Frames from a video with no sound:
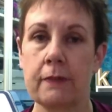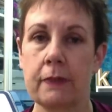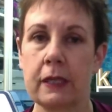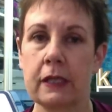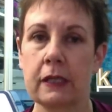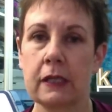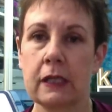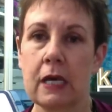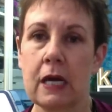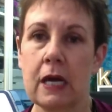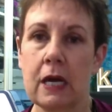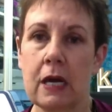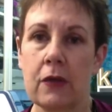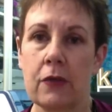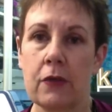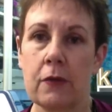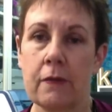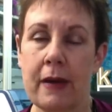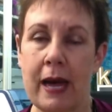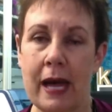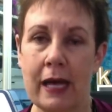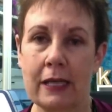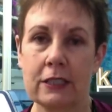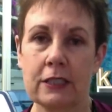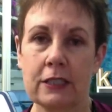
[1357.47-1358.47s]
But the
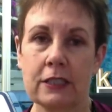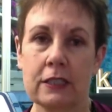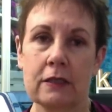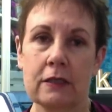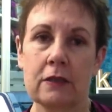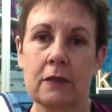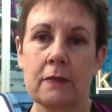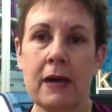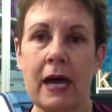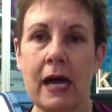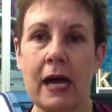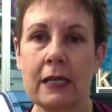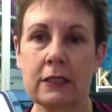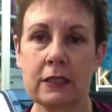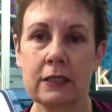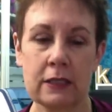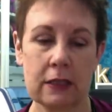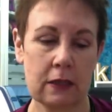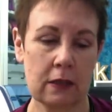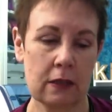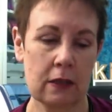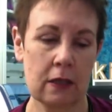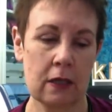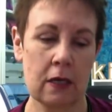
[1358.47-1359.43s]
mats, the mats,